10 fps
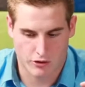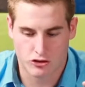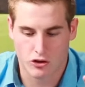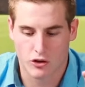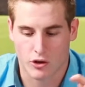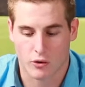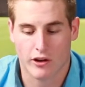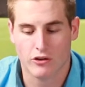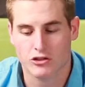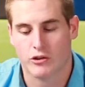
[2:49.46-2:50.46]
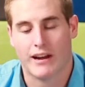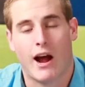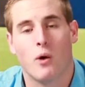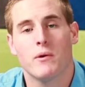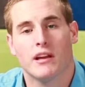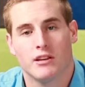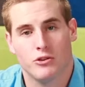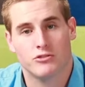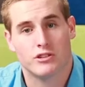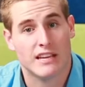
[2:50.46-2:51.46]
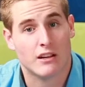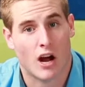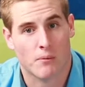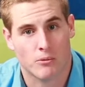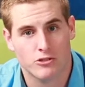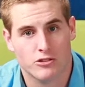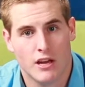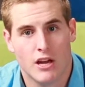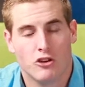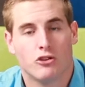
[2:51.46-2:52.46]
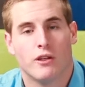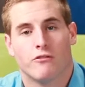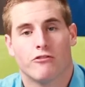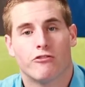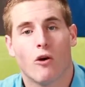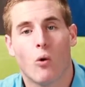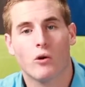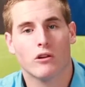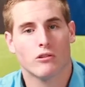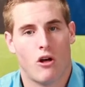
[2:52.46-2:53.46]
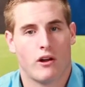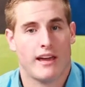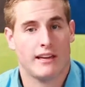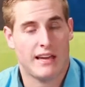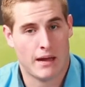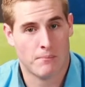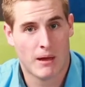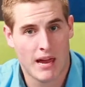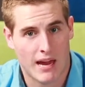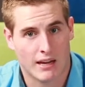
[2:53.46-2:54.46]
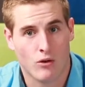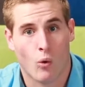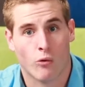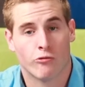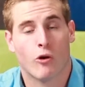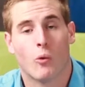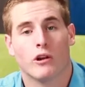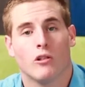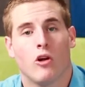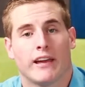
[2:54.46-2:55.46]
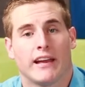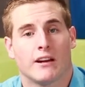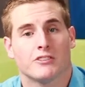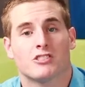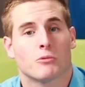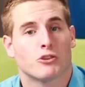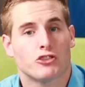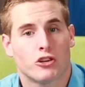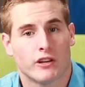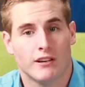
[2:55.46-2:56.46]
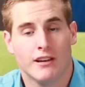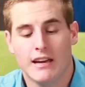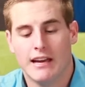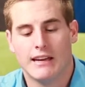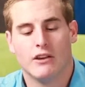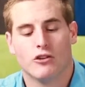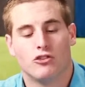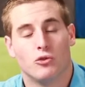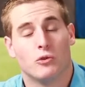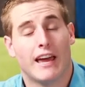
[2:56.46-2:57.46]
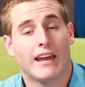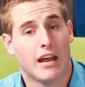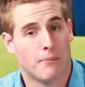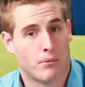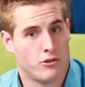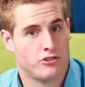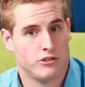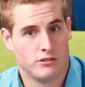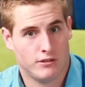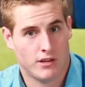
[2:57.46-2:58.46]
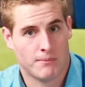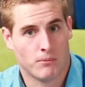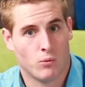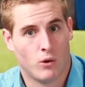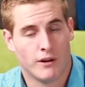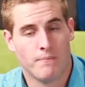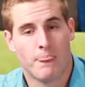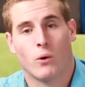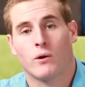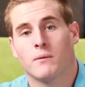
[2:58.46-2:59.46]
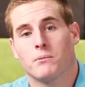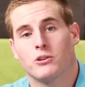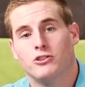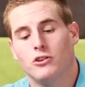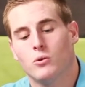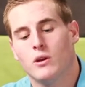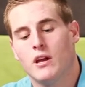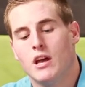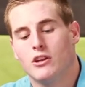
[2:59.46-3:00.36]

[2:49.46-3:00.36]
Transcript: that'll show you or illustrate how we can use the e-commerce to then forward along a campaign or forward along a customer journey, either to get a purchase, number one, or number two,